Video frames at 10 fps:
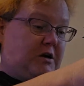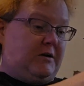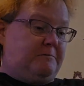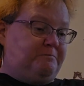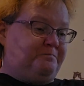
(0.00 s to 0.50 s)

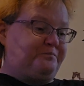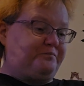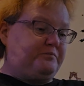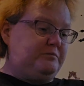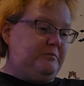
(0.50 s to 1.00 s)
on.
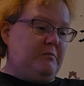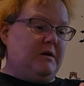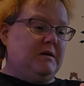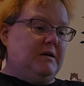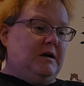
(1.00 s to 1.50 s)

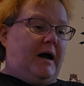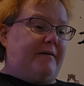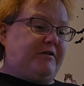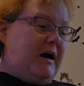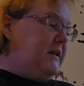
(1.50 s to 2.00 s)

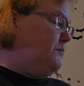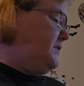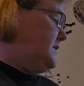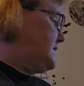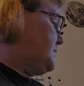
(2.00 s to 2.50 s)
I've got to
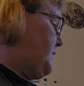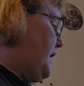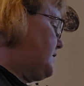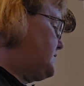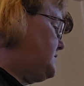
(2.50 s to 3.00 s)
be
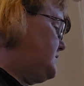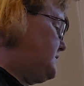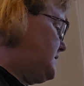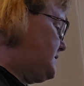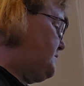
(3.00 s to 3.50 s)
inspired to do
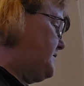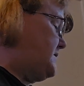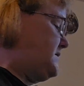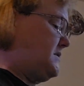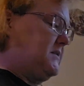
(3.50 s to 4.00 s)
this
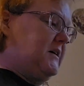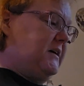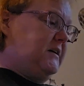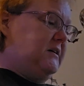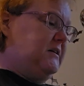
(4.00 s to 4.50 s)
because it's
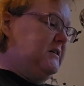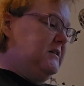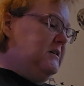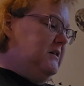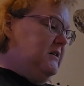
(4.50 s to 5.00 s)
like
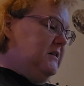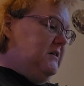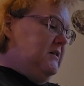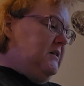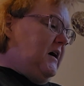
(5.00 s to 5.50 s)

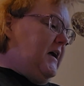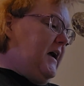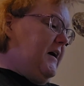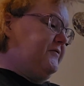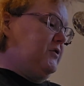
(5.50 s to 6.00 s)

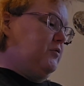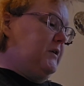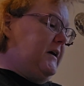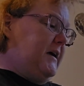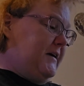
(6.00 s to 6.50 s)
what
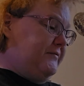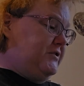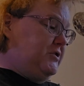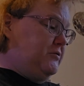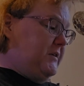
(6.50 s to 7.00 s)
I have to do